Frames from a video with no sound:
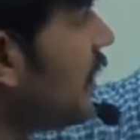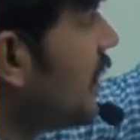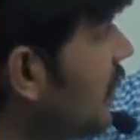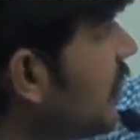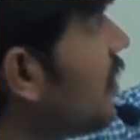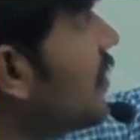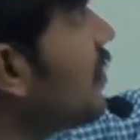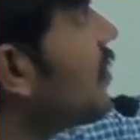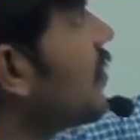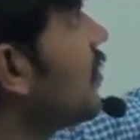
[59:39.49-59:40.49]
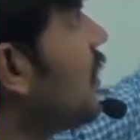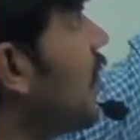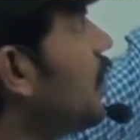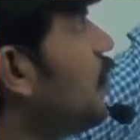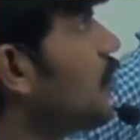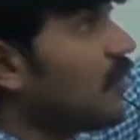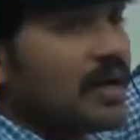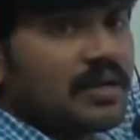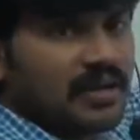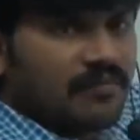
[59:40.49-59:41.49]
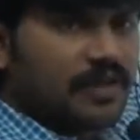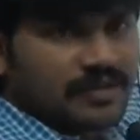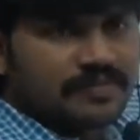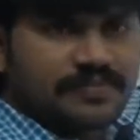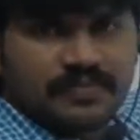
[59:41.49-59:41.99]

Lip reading: here I want to call M1.